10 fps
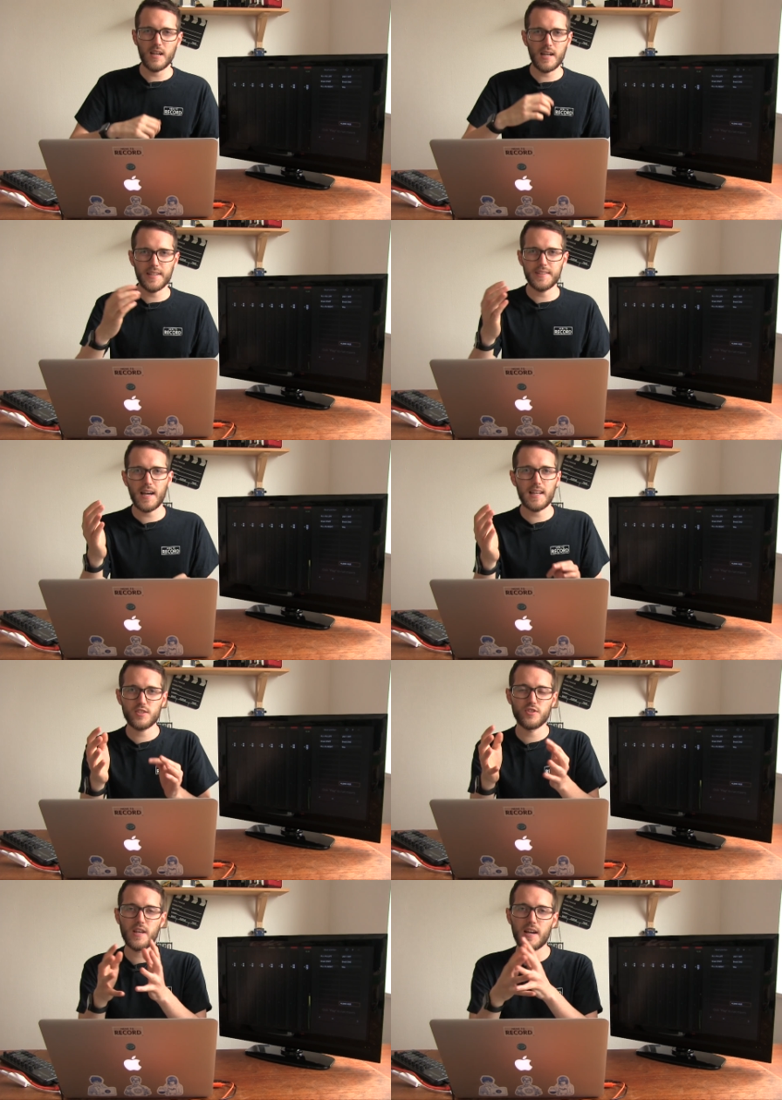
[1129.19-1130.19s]
And I like
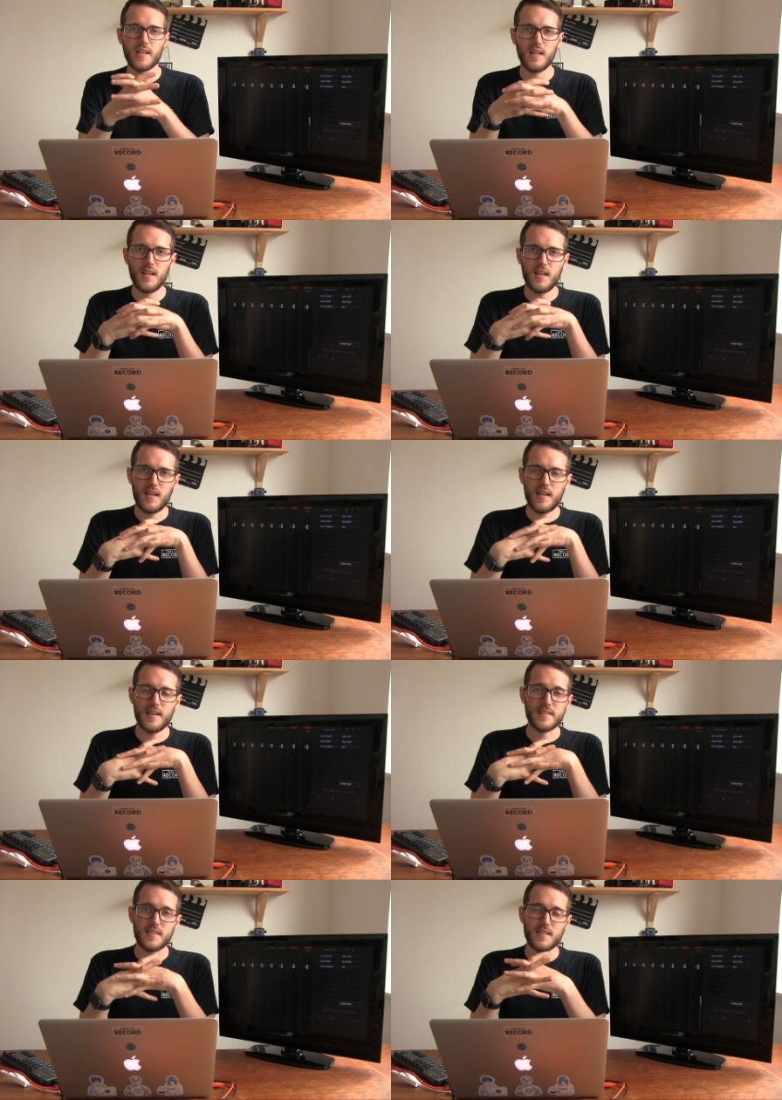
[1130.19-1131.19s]
to do that
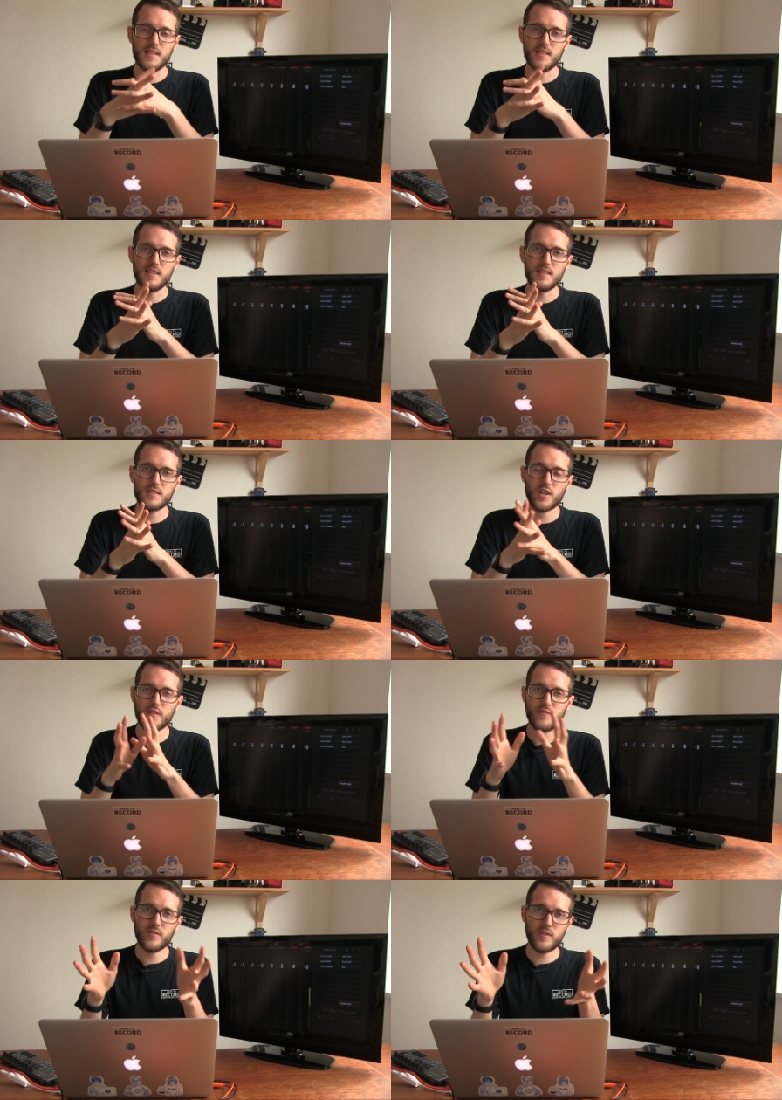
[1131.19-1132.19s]
at the start
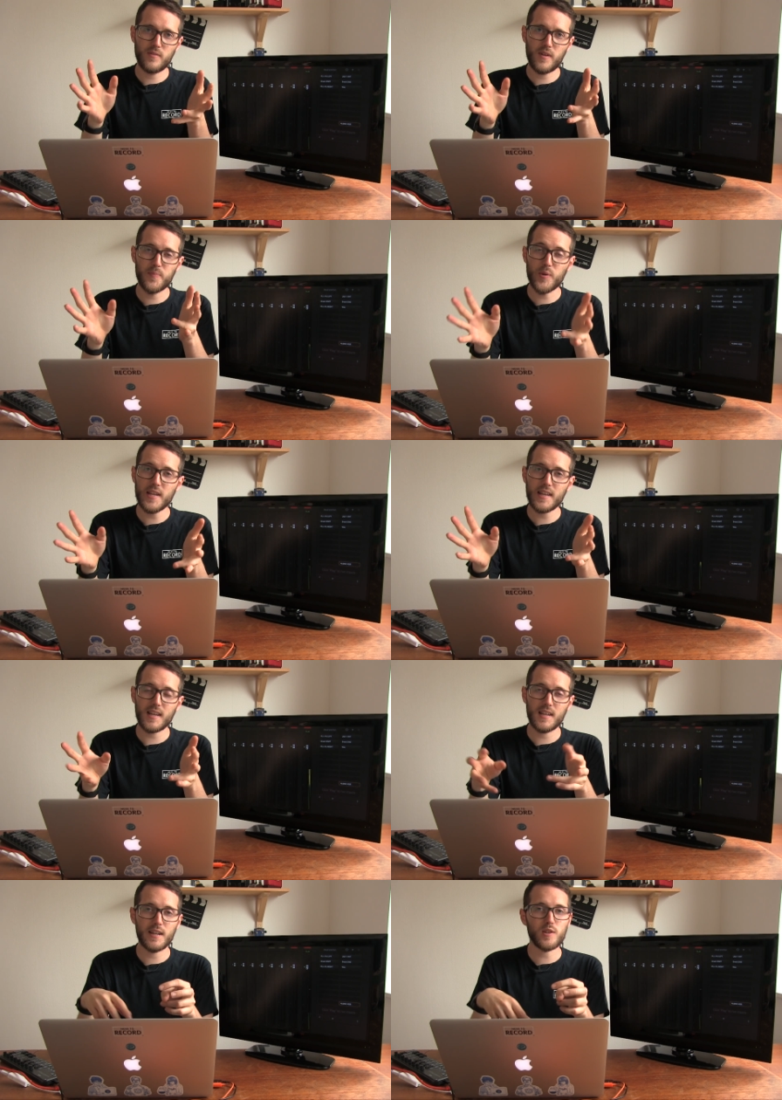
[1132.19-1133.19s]
of a break
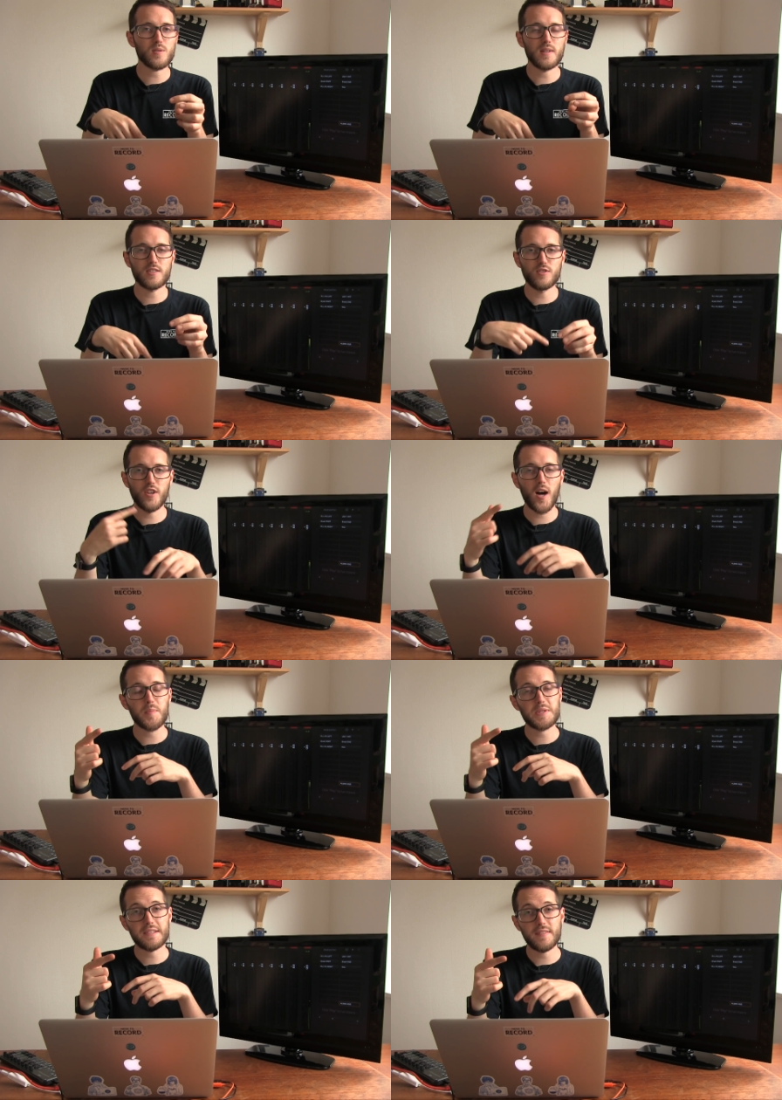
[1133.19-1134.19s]
and I also like to do the
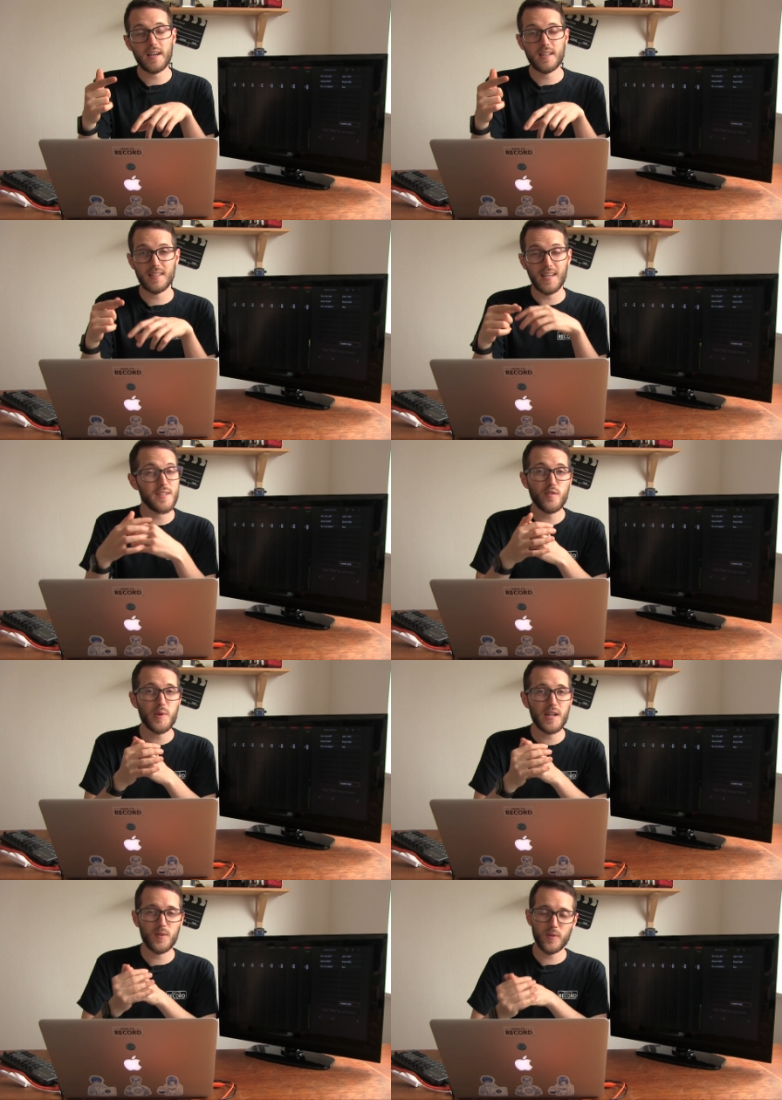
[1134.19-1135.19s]
opposite of that at the end of a
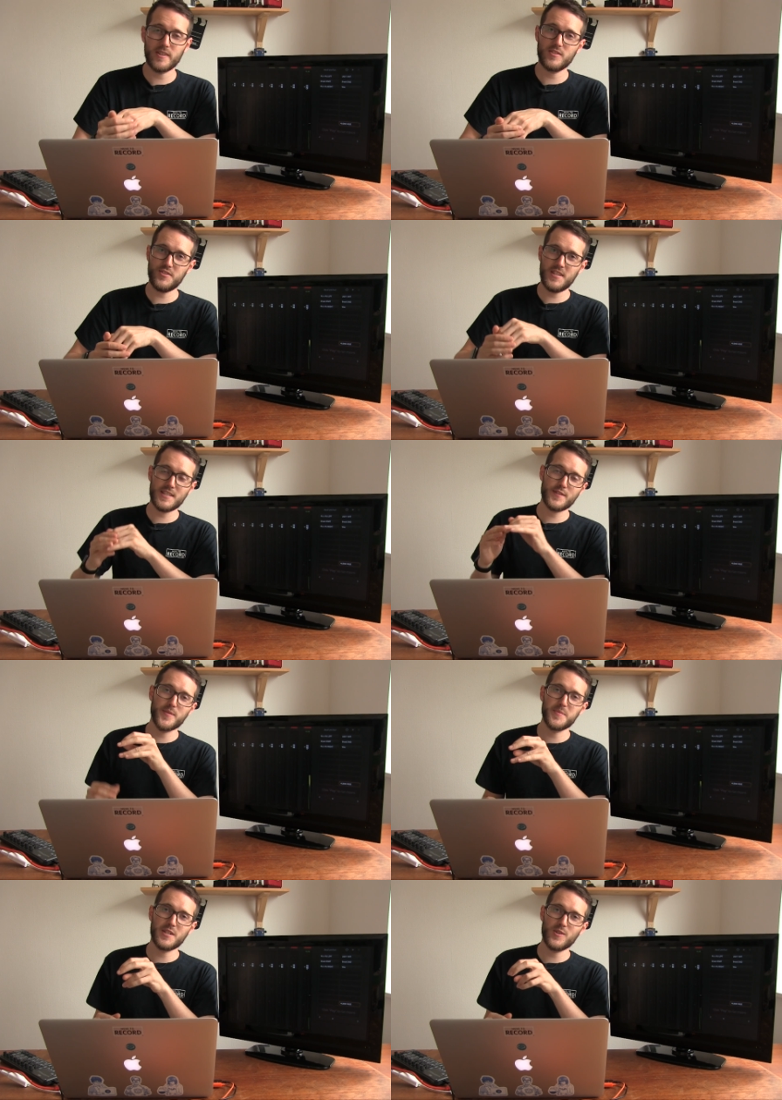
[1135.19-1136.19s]
break where it just takes it
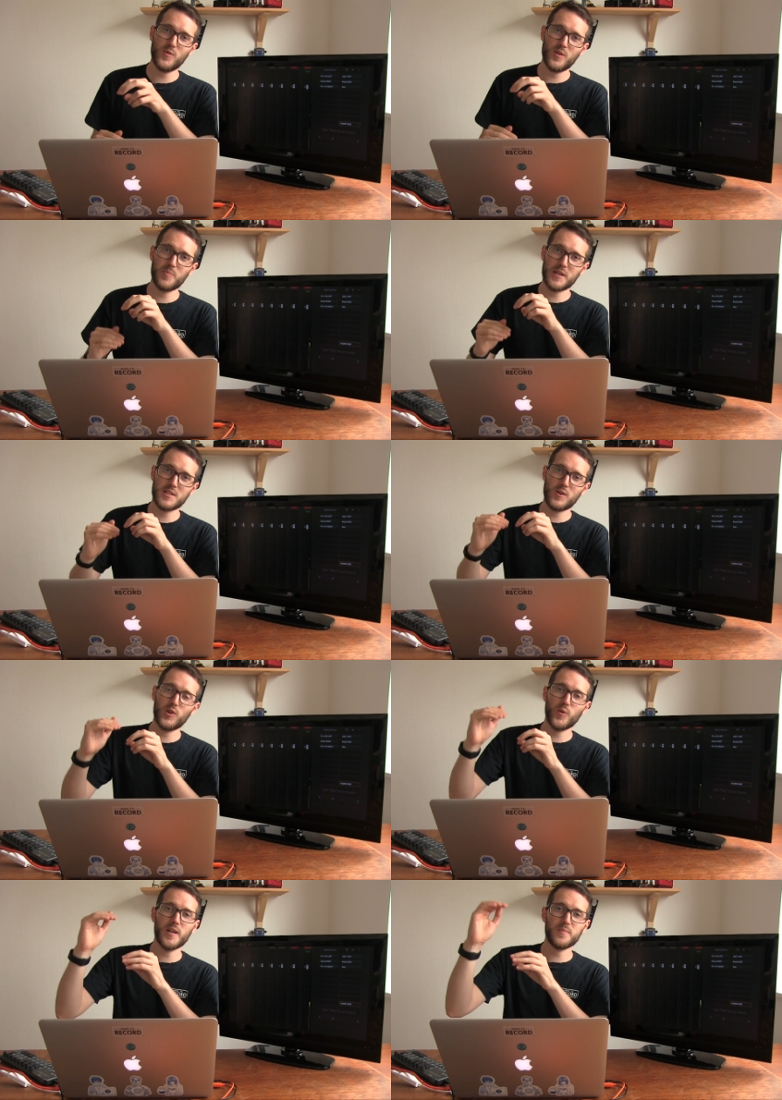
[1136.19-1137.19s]
from zero and brings it
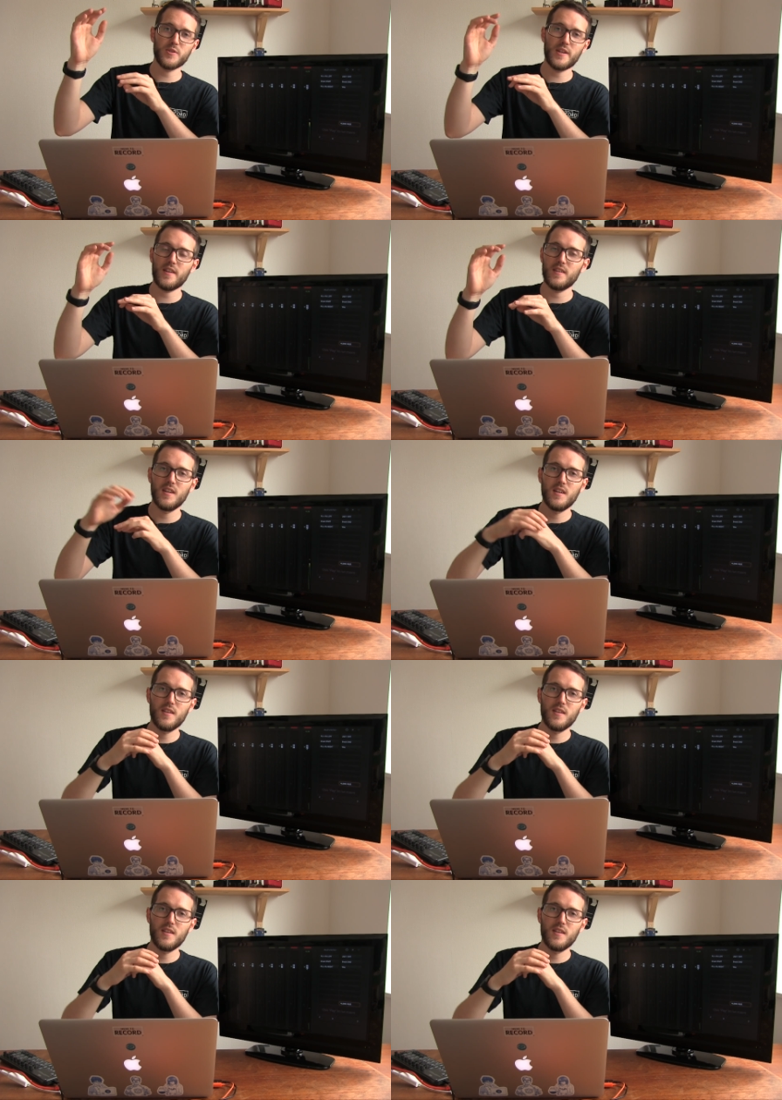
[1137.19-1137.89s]
all the way up to that